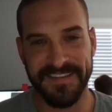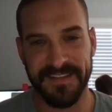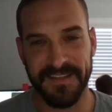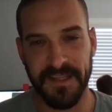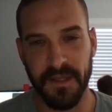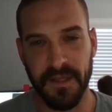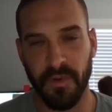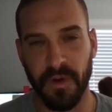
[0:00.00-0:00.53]

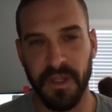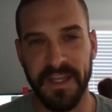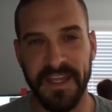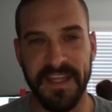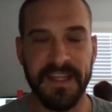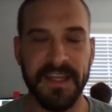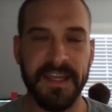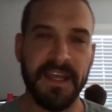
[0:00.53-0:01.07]
well,
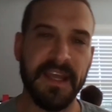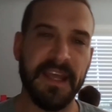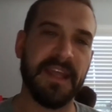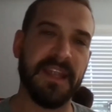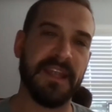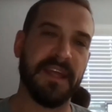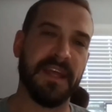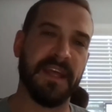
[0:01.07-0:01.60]

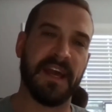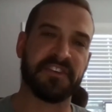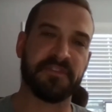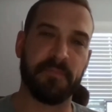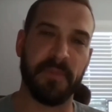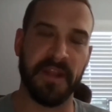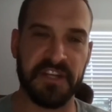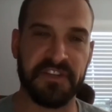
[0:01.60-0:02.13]
it
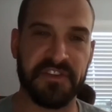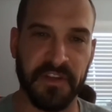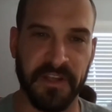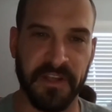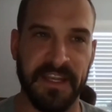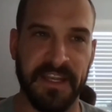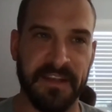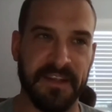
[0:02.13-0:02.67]

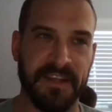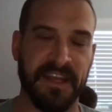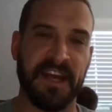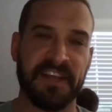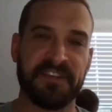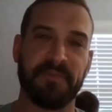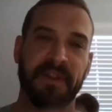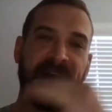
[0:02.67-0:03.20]

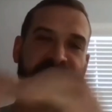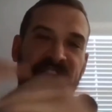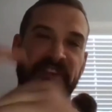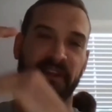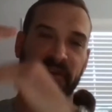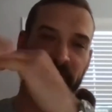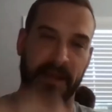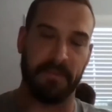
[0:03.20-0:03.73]

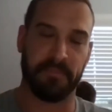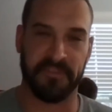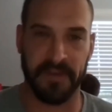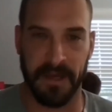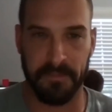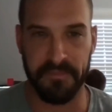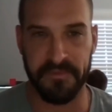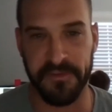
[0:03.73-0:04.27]
exponentially ramps
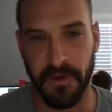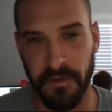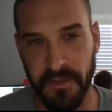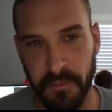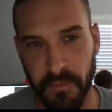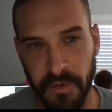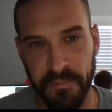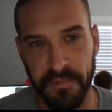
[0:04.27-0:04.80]
up. So the
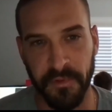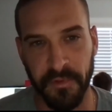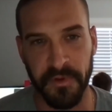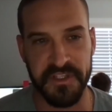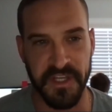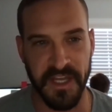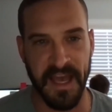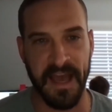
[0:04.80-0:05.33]
more
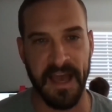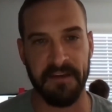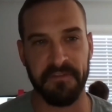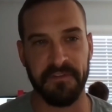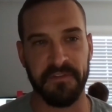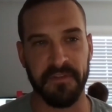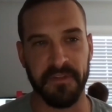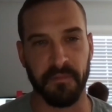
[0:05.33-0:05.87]
employees you
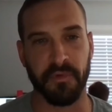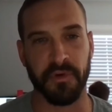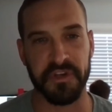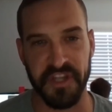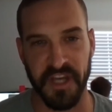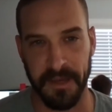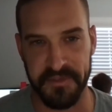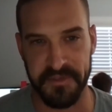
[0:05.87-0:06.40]
have, the more
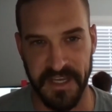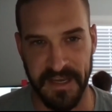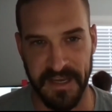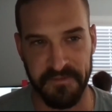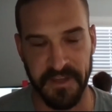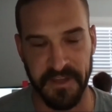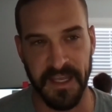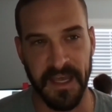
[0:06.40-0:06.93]
jobs you
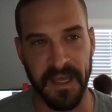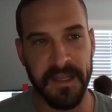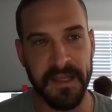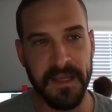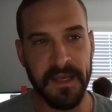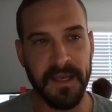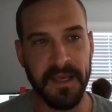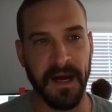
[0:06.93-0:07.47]
have to get.
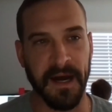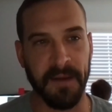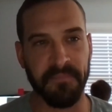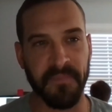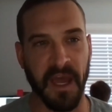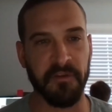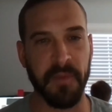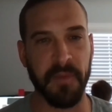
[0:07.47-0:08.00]

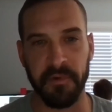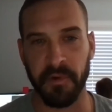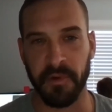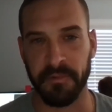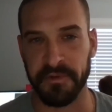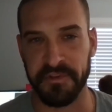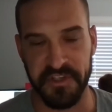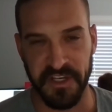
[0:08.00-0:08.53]
I remember when
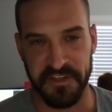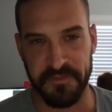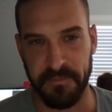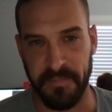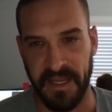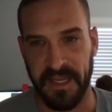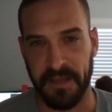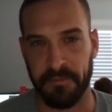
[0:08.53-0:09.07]
it was just
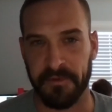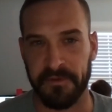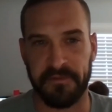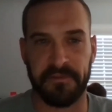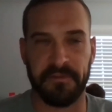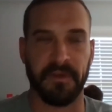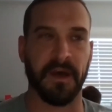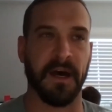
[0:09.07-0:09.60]
me, it
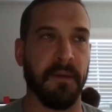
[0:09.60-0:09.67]
was